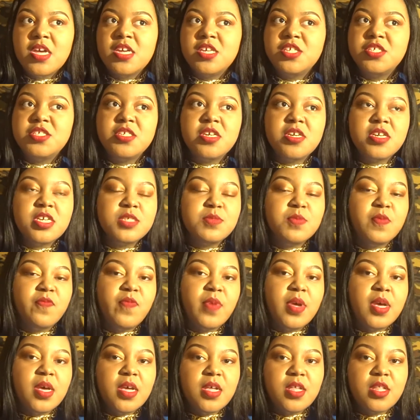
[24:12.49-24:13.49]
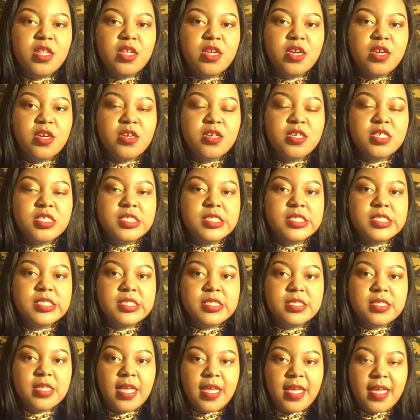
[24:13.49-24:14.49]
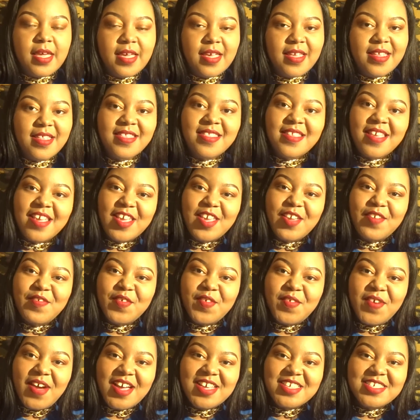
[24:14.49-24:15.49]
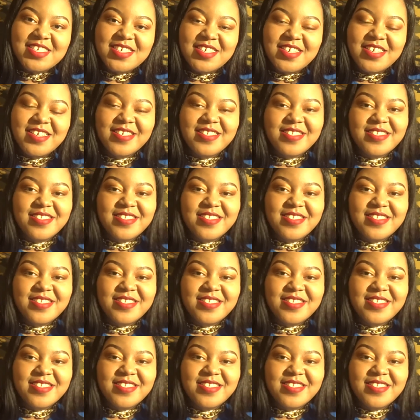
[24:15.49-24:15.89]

Share this with others. And thank you for watching.